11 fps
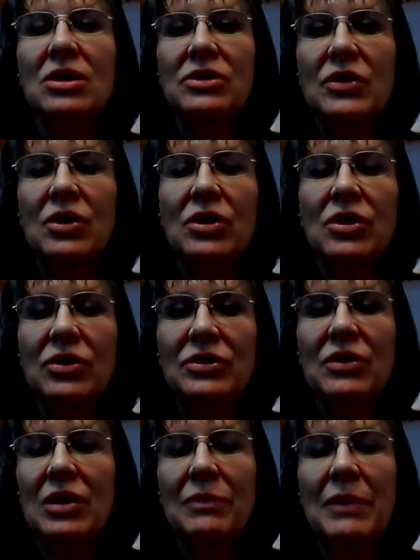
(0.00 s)
so
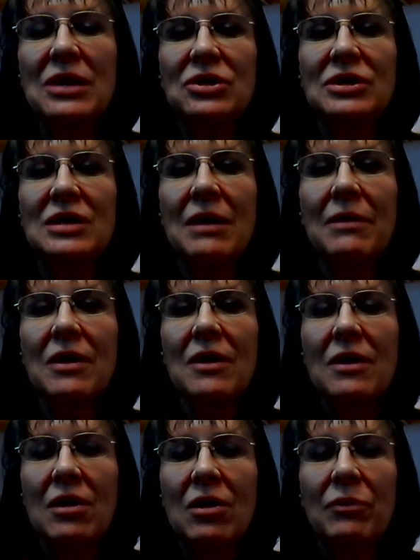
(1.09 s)
that a person's
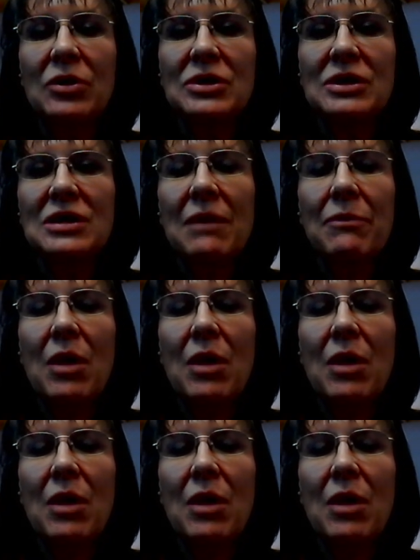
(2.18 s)
not